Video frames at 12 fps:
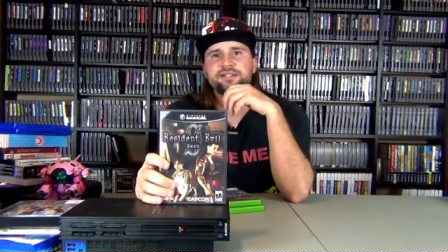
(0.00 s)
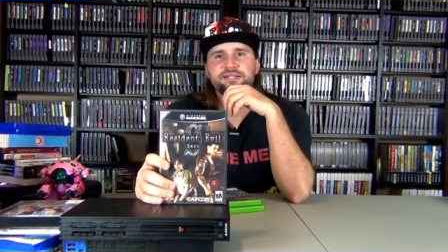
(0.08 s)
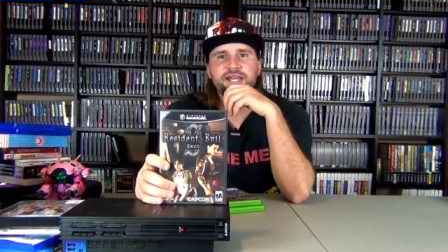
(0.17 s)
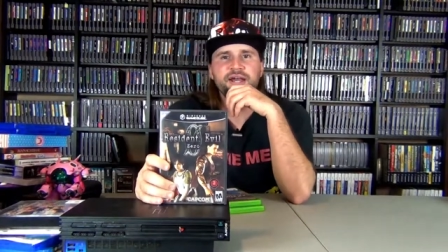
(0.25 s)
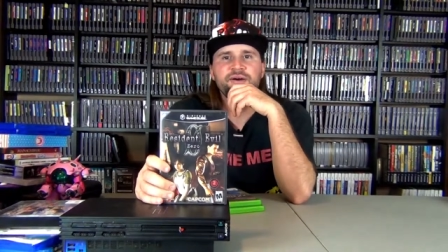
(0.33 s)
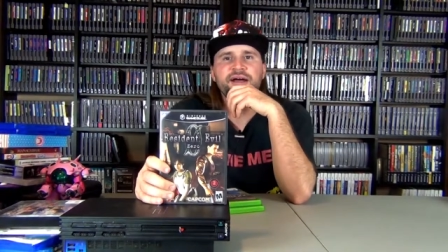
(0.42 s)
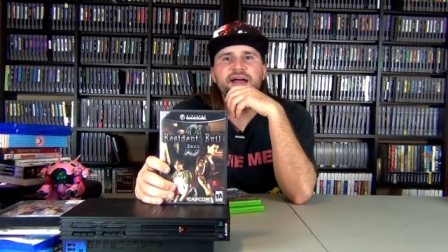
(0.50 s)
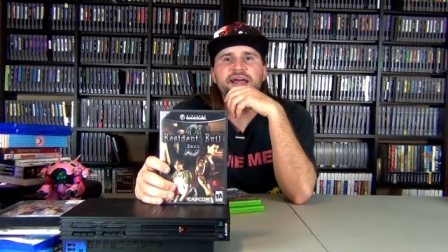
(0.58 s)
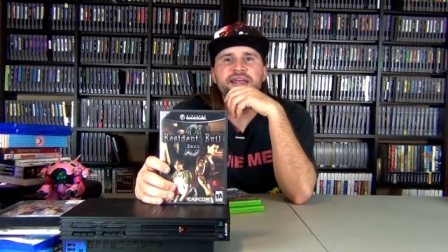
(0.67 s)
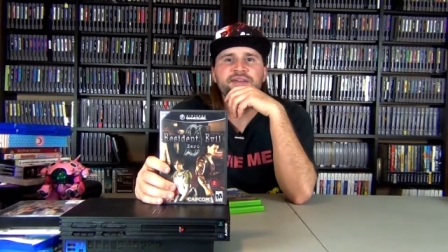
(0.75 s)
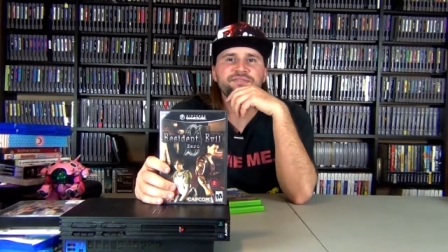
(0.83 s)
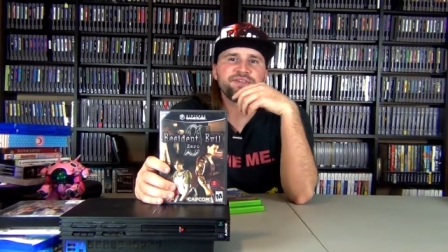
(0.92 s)
Now,
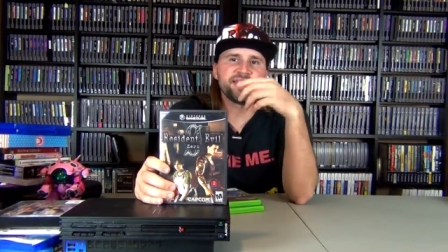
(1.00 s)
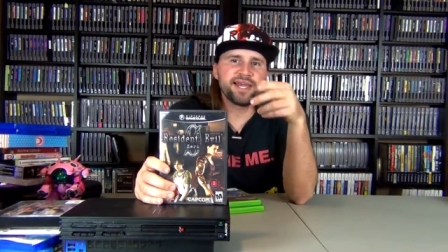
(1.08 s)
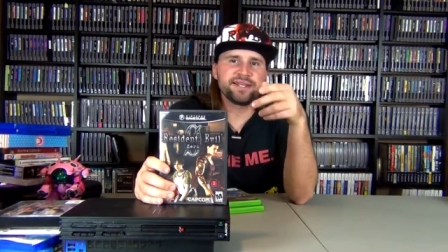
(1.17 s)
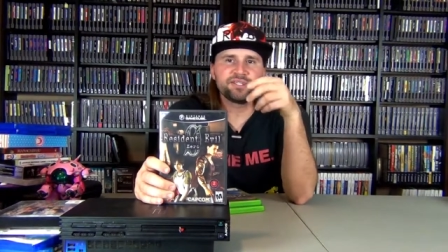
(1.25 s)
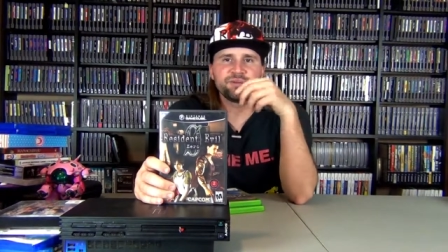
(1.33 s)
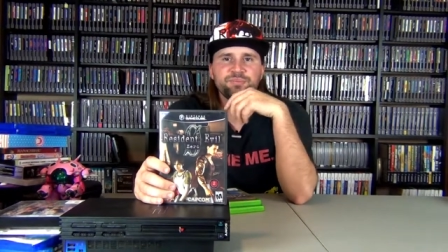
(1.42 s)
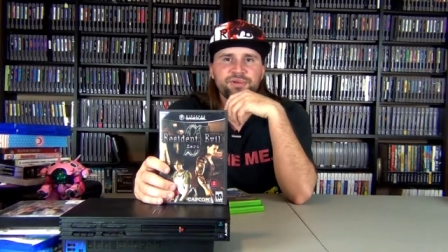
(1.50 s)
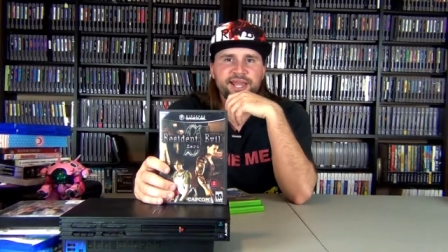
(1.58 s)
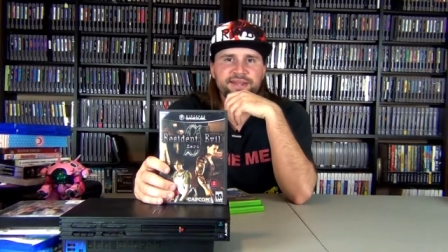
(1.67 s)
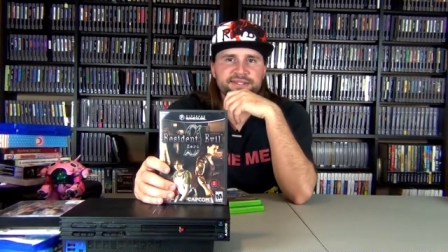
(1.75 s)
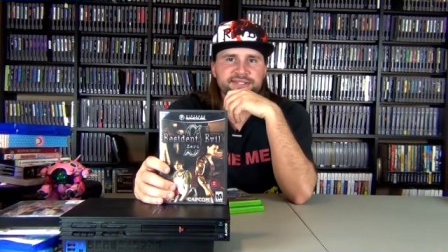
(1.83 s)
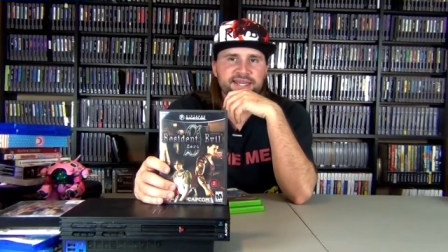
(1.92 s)
I have yet to
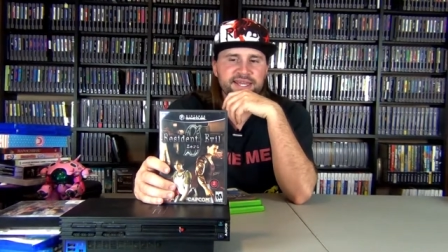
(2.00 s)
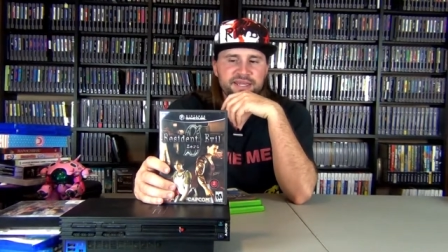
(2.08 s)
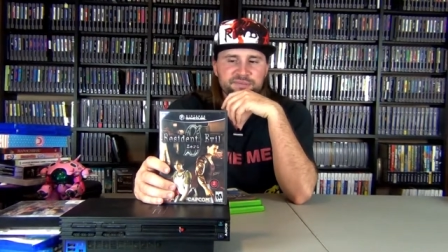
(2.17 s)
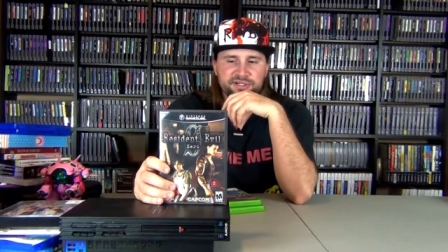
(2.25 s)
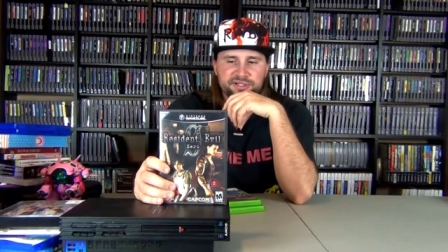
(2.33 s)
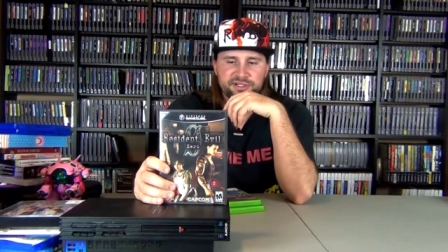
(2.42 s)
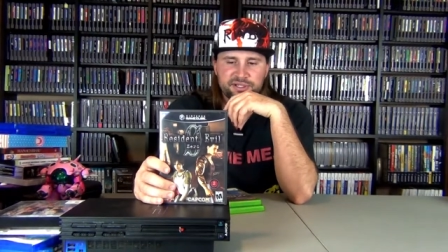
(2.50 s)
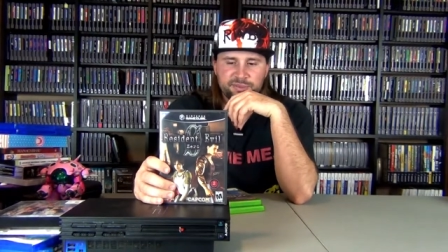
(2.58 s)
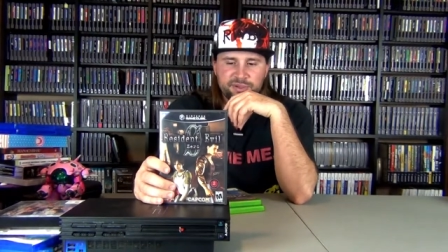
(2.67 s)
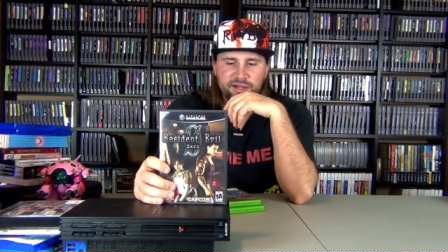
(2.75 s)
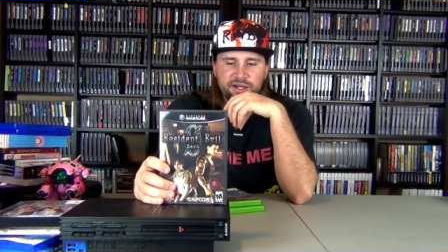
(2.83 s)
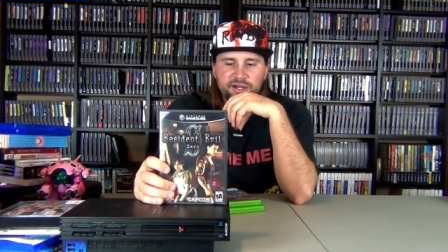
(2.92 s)
play this game,
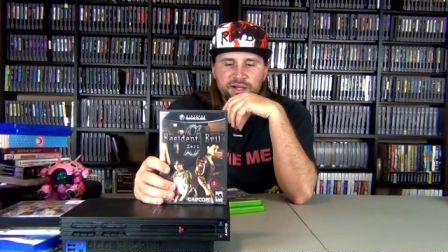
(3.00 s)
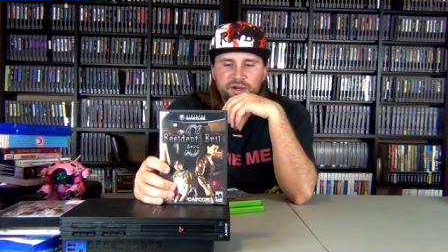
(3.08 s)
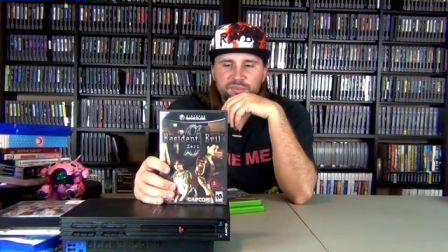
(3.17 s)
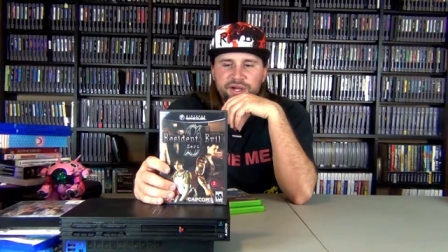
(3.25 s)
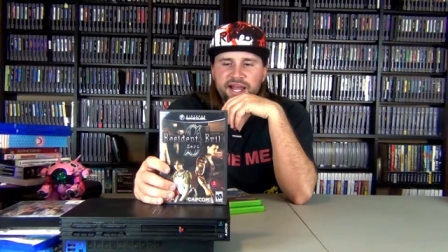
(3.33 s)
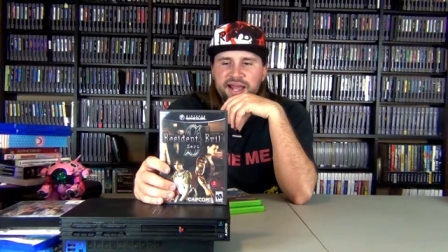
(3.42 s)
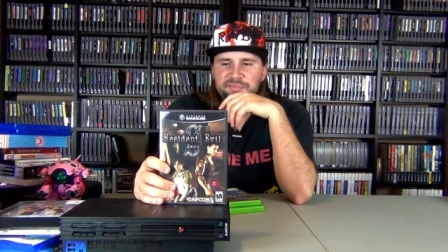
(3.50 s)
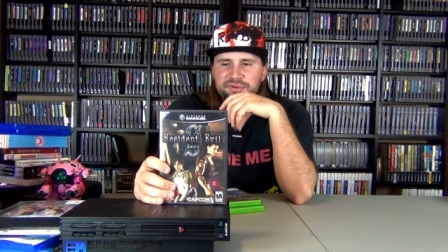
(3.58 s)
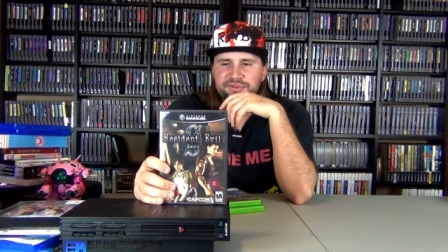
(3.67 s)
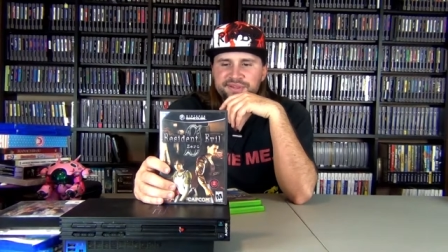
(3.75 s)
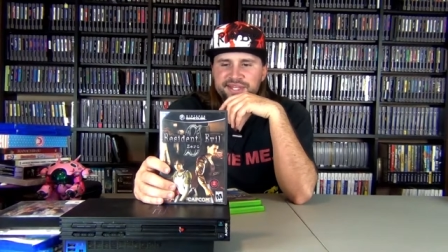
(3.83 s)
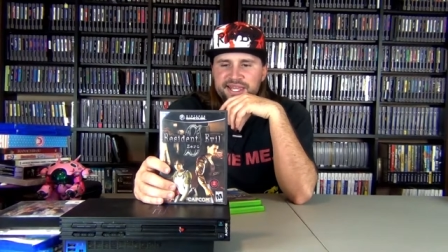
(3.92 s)
but I
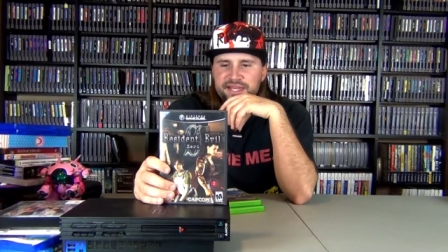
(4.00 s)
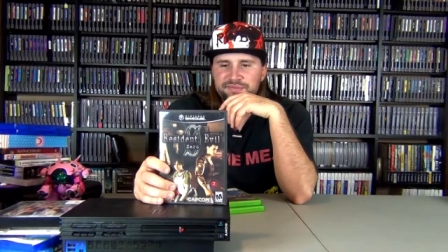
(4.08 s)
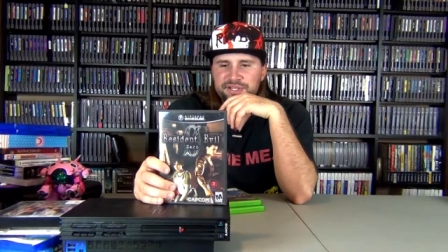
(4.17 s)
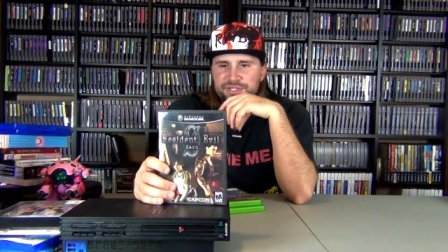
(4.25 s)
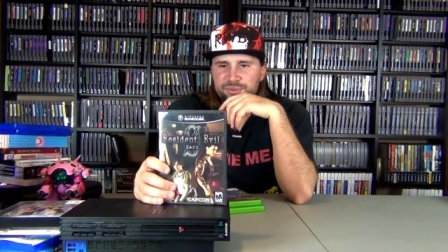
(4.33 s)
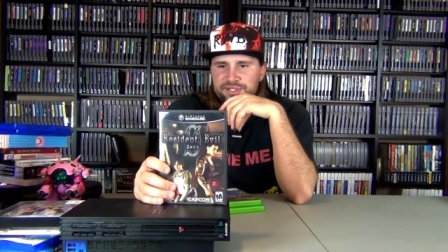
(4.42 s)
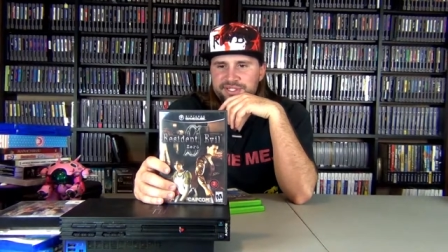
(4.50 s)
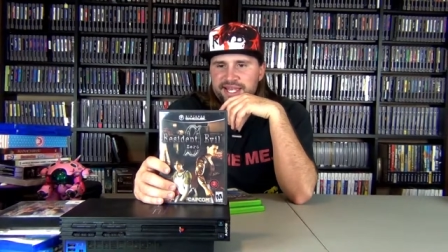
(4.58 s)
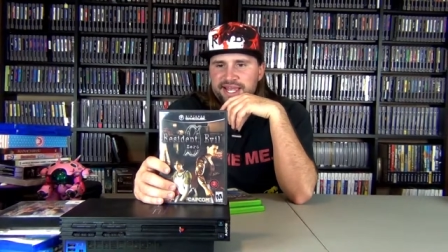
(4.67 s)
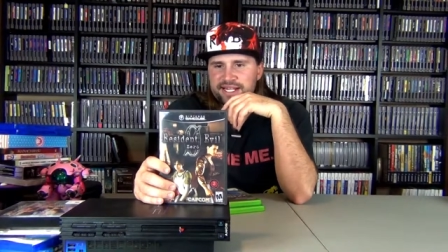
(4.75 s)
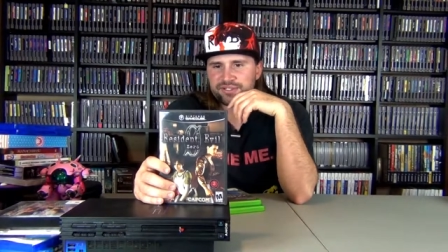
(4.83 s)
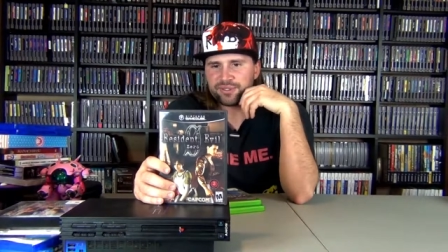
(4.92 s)
believe this one's
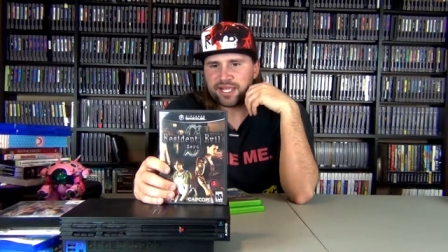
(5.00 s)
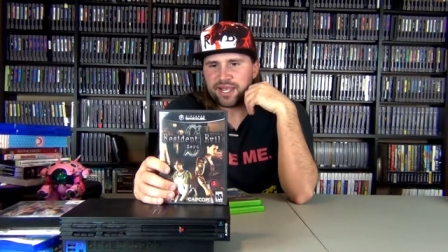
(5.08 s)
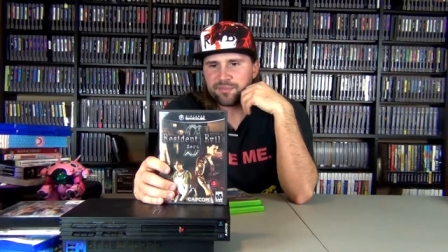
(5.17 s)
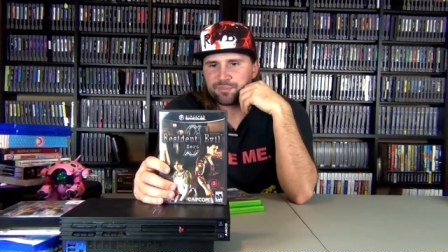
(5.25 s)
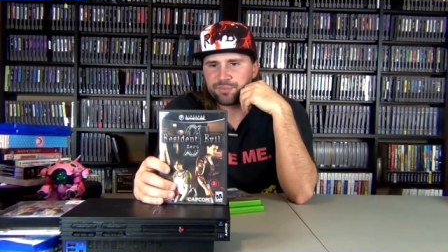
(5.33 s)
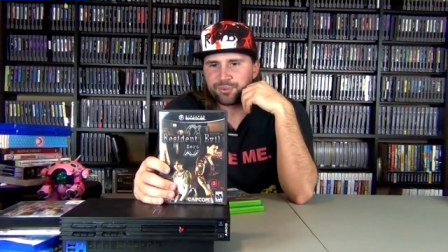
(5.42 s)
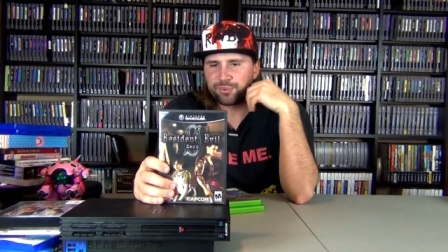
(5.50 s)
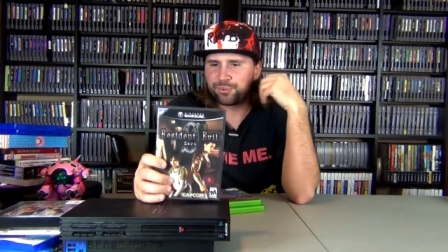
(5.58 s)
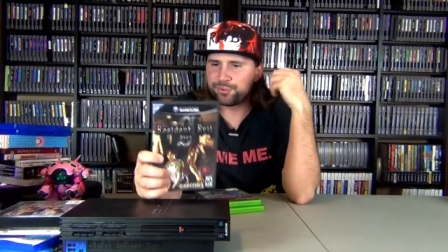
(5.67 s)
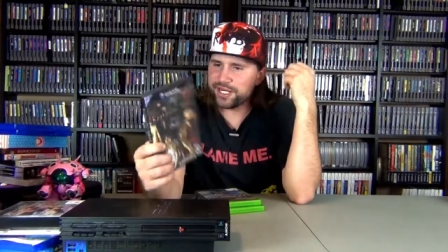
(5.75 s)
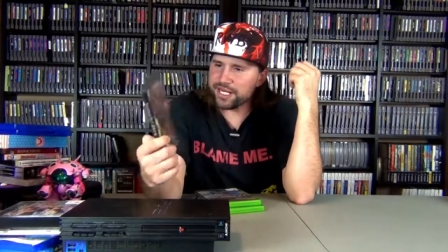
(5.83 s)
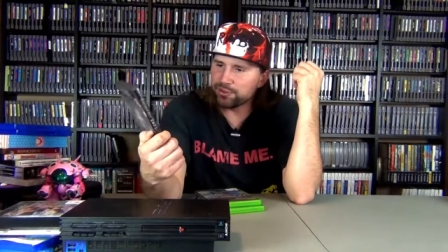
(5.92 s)
actually a
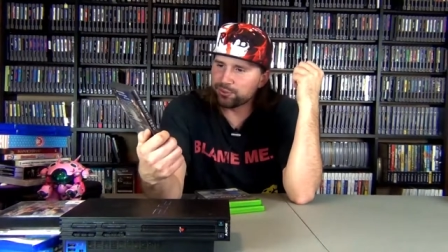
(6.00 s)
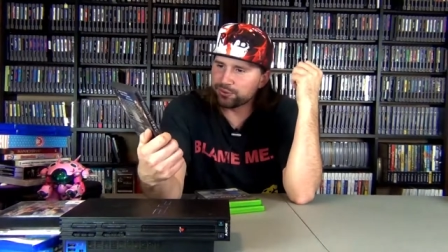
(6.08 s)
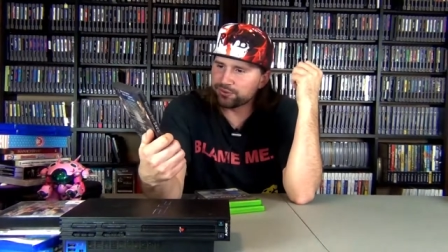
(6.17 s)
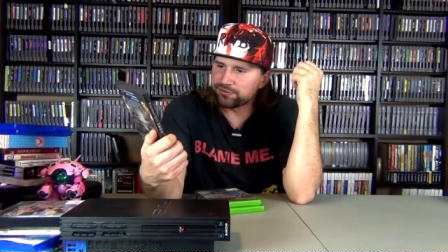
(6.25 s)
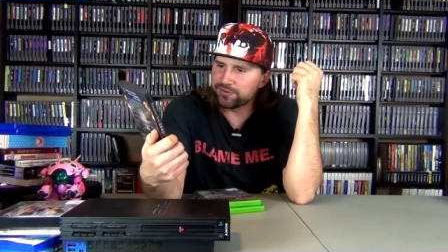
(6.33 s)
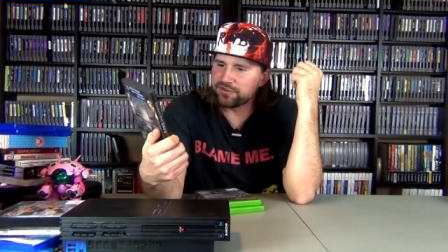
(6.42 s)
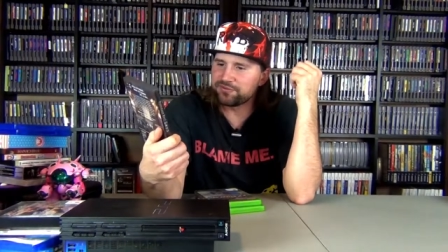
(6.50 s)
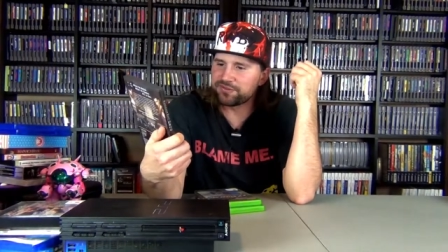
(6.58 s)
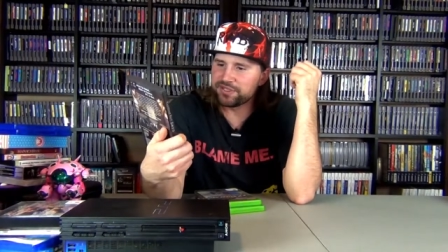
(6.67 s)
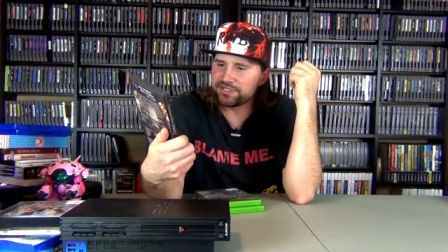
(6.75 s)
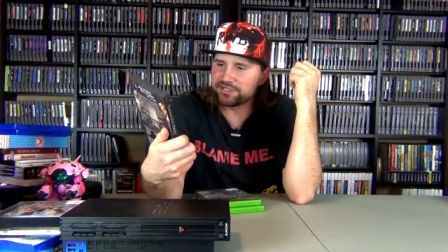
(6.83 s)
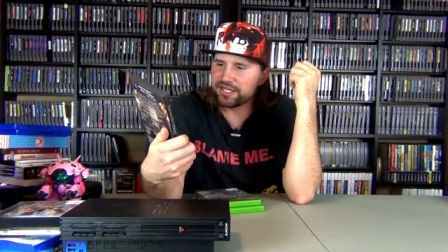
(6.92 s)
prequel from the
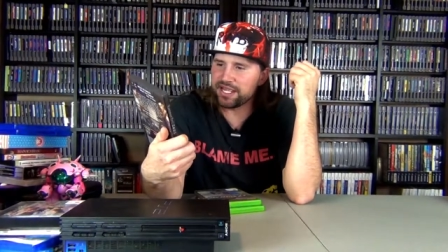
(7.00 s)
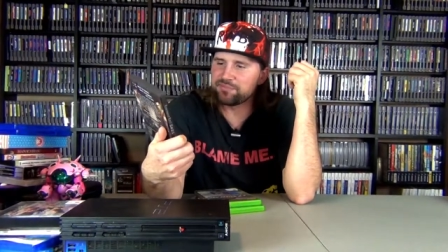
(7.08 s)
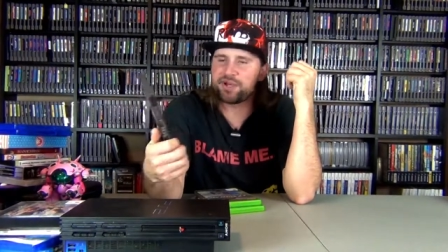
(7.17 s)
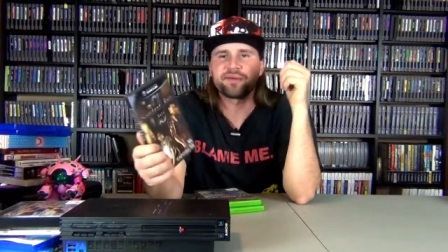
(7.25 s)
first game.